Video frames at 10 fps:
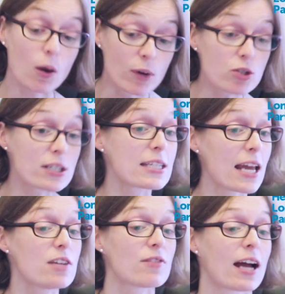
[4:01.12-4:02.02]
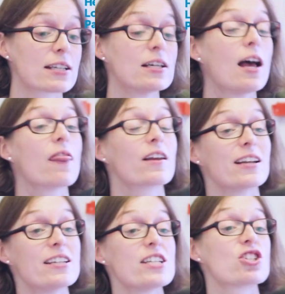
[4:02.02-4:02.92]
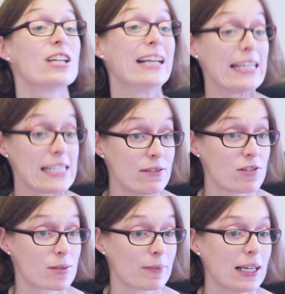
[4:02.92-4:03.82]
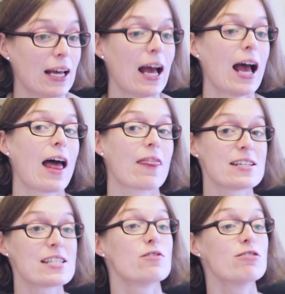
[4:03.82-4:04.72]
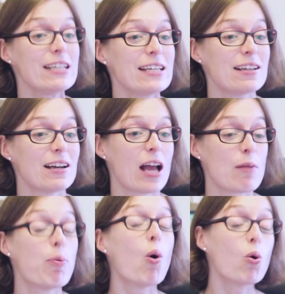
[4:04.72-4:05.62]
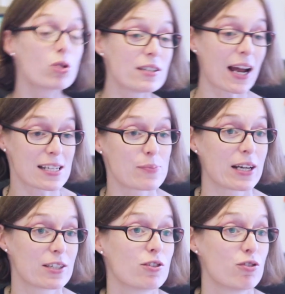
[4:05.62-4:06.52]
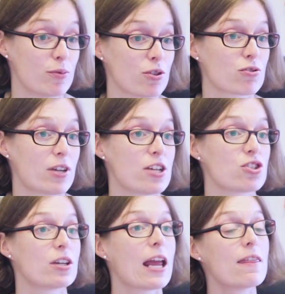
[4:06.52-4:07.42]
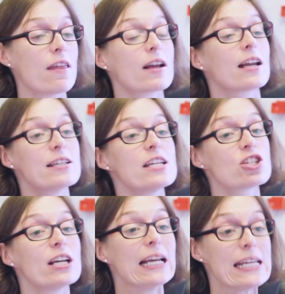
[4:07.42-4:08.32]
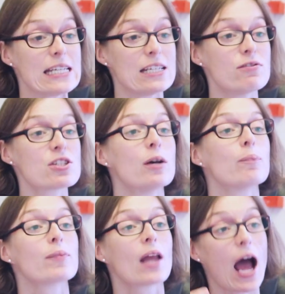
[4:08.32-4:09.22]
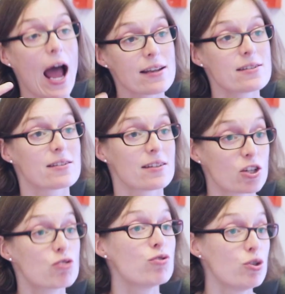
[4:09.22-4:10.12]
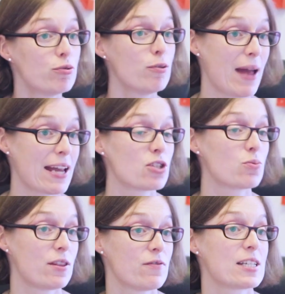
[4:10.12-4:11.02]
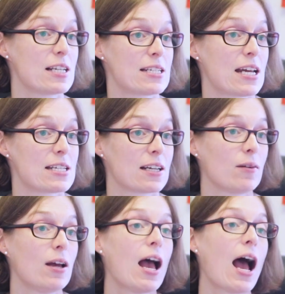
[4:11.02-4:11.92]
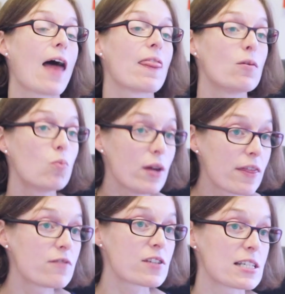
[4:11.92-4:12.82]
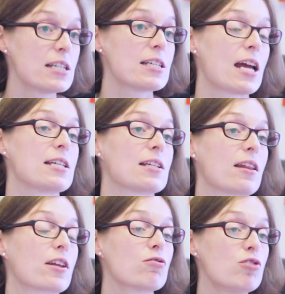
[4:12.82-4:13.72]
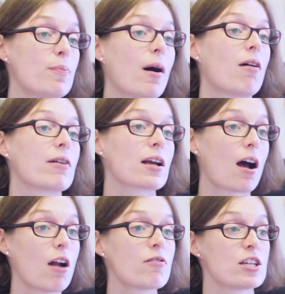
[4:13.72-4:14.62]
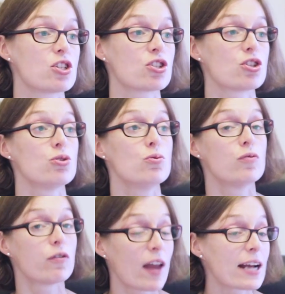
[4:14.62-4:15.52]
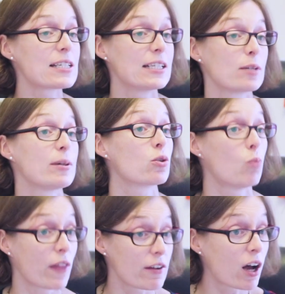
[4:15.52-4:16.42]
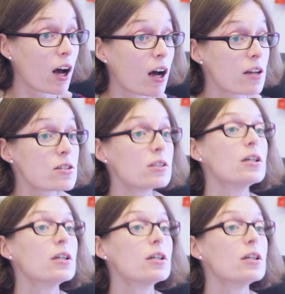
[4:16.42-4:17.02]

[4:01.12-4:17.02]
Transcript: When you get to the end of that, the clinician leaves. This is a really important aspect of a group consultation in that the clinician leaves and the group remains with the facilitator. And then with the facilitator, the group are encouraged to reflect a little bit on what they've heard